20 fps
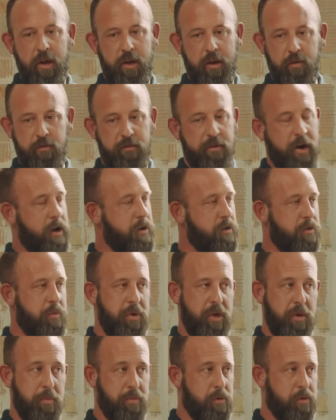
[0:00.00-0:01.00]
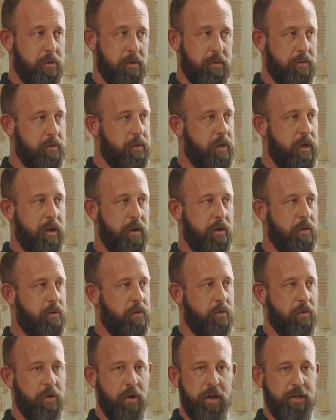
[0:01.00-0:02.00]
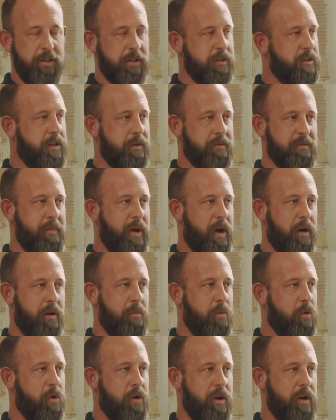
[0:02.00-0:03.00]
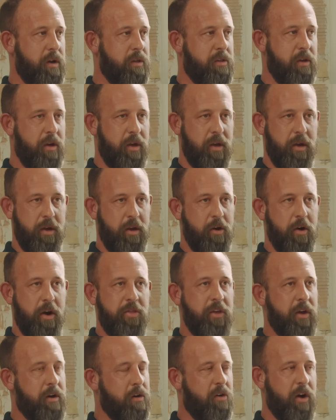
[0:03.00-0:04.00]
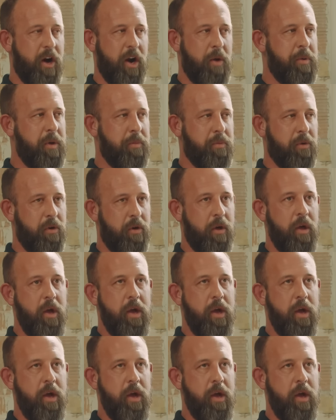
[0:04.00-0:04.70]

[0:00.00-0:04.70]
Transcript: value the people, the relationships matter more than anything. I think a lot of people,